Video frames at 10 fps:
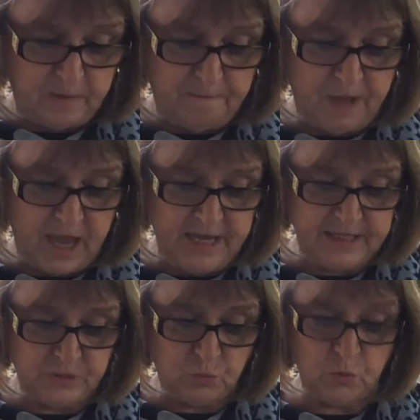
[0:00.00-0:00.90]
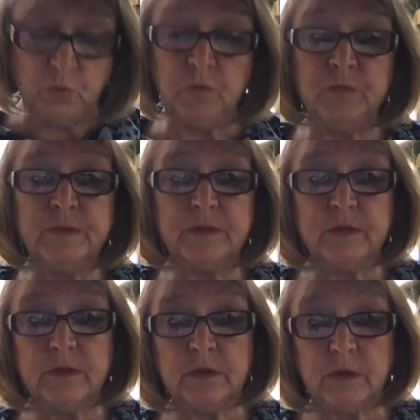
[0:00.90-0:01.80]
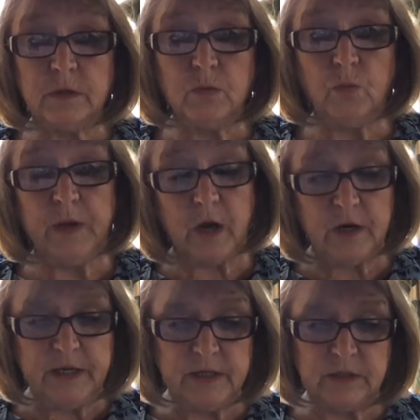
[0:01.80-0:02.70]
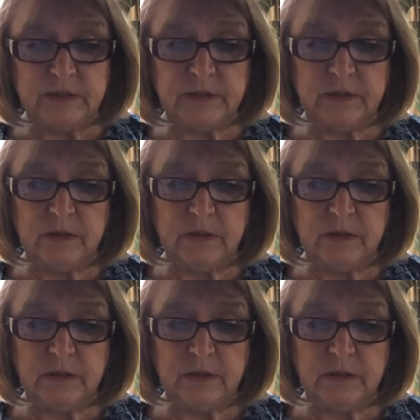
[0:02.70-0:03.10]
By his wounds, we are healed.